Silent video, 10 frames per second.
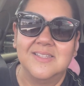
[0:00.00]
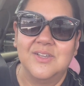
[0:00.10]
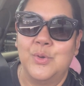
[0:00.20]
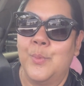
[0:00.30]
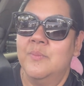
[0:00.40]

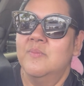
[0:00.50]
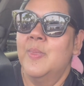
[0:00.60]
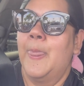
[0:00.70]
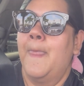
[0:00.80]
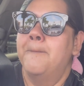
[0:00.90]
So,
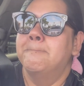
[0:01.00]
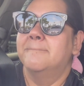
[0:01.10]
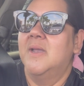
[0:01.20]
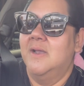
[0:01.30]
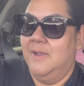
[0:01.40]

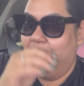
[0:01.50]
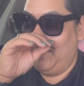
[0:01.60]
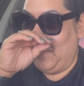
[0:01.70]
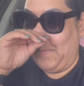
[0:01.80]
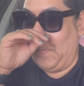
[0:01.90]

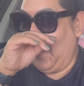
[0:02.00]
um,